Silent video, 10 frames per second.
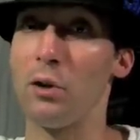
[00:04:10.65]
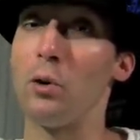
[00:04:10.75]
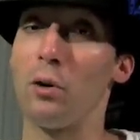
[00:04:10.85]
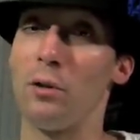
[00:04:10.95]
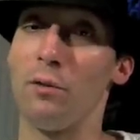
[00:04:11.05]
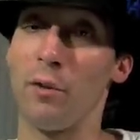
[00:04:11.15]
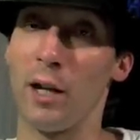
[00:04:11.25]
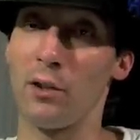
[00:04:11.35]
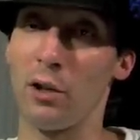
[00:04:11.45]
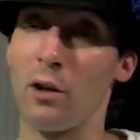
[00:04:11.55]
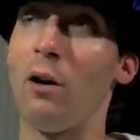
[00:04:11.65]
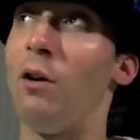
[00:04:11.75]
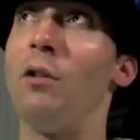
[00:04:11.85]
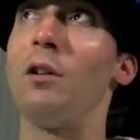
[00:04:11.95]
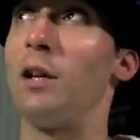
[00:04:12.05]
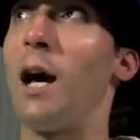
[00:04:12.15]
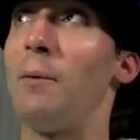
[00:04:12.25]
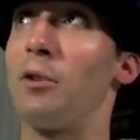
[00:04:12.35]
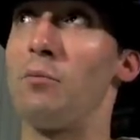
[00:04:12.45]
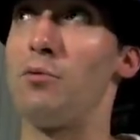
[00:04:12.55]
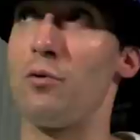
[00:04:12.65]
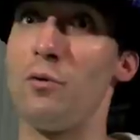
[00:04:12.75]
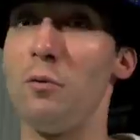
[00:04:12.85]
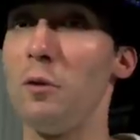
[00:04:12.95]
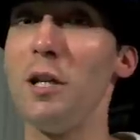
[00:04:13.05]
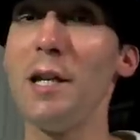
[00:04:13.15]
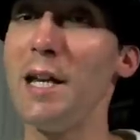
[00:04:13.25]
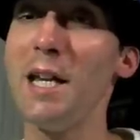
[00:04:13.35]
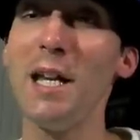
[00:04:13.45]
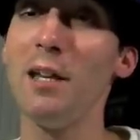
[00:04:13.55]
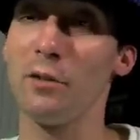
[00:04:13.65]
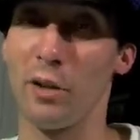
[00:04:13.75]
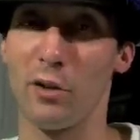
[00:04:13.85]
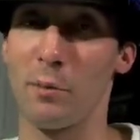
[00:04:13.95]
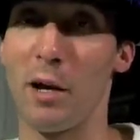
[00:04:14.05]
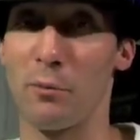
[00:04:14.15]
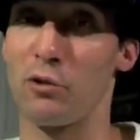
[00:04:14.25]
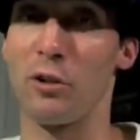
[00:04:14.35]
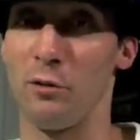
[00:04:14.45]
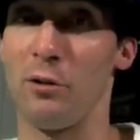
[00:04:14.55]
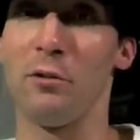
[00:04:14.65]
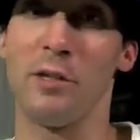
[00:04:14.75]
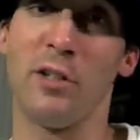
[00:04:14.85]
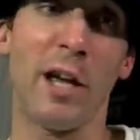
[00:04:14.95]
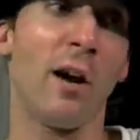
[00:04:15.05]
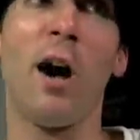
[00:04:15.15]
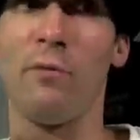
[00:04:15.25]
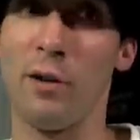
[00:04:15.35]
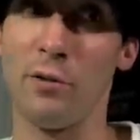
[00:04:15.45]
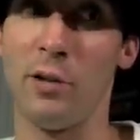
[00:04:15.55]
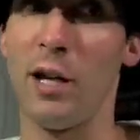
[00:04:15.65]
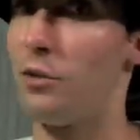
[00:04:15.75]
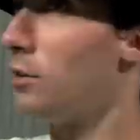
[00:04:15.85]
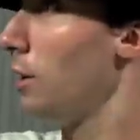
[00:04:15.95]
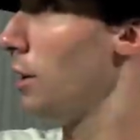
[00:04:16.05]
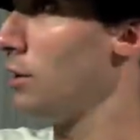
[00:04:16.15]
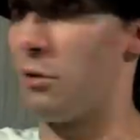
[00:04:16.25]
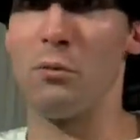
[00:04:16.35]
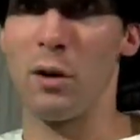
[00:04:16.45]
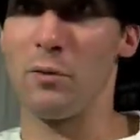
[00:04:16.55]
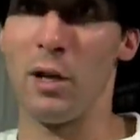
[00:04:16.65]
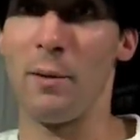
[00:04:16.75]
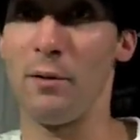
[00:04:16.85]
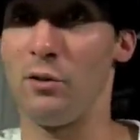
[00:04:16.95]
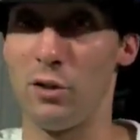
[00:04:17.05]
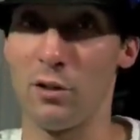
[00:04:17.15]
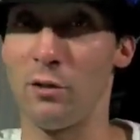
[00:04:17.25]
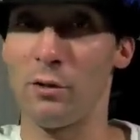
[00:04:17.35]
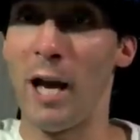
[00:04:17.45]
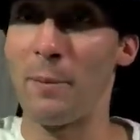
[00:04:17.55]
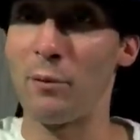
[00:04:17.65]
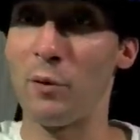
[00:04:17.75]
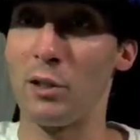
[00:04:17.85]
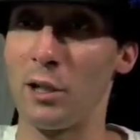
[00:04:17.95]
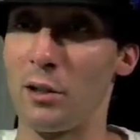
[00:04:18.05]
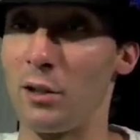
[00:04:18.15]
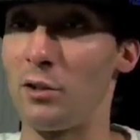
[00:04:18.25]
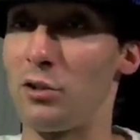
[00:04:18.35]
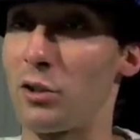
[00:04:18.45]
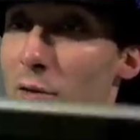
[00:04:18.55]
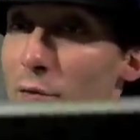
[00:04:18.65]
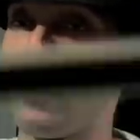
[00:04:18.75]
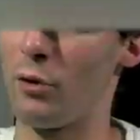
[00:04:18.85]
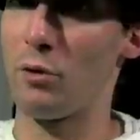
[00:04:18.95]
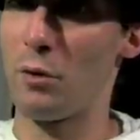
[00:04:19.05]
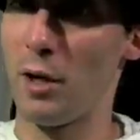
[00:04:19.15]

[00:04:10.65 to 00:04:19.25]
you heard the fans like all the time. It's like, it sounds like the MacBook's going to literally take off your desk or wherever you're at. It's just sitting in your lap. You feel like the thing is just going to float